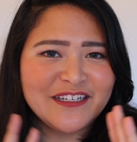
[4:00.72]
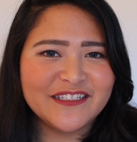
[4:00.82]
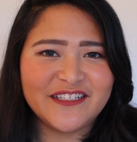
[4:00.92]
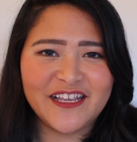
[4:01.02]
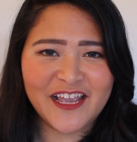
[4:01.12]
gonna
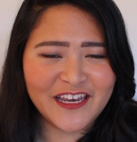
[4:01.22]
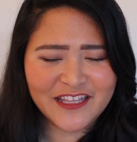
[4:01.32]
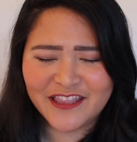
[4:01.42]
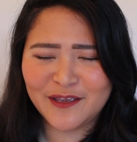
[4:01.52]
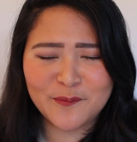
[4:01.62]
say
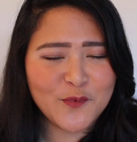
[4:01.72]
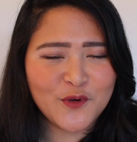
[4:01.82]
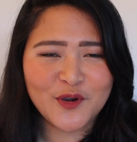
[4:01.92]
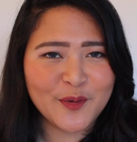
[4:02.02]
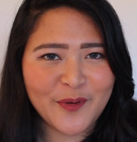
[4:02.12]
anything
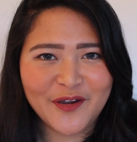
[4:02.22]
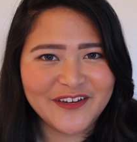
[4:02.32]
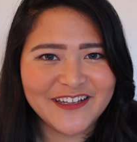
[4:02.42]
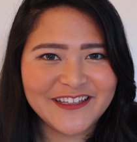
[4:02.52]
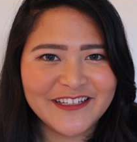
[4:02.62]
more
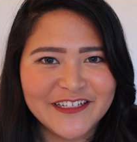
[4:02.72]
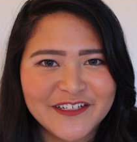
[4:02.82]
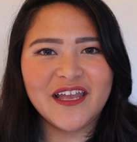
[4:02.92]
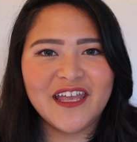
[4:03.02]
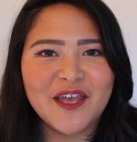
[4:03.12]
about it.
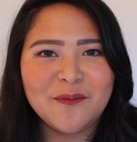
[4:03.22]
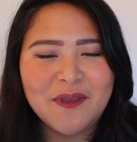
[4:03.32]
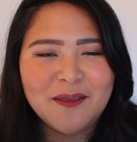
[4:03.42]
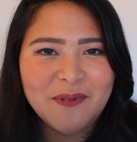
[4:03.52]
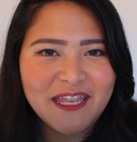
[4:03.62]
I am
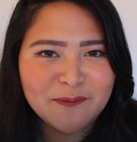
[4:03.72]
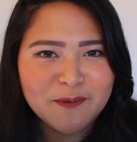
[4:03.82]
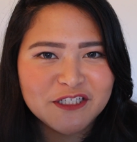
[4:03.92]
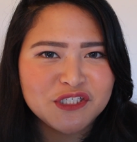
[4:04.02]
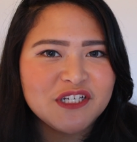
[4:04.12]
a penny
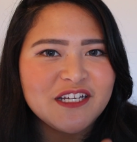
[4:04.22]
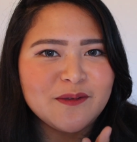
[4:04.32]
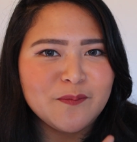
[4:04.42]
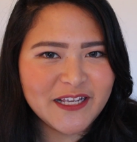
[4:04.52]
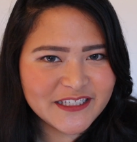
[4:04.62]
pincher.
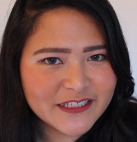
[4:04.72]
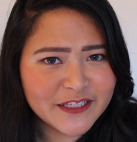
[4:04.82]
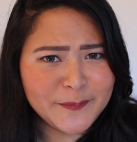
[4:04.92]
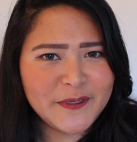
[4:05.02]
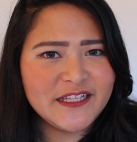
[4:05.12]
It
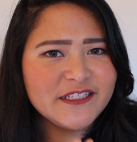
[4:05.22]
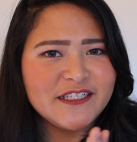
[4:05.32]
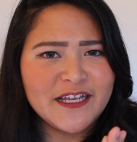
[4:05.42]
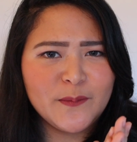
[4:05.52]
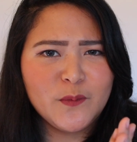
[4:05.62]
basically means
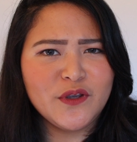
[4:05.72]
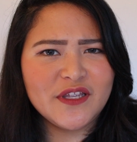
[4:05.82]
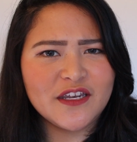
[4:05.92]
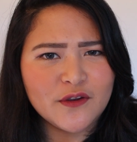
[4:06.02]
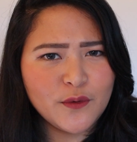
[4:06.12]
I'm
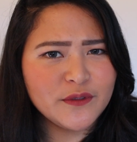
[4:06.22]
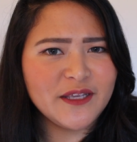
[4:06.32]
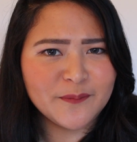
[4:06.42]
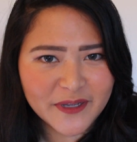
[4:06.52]
good at holding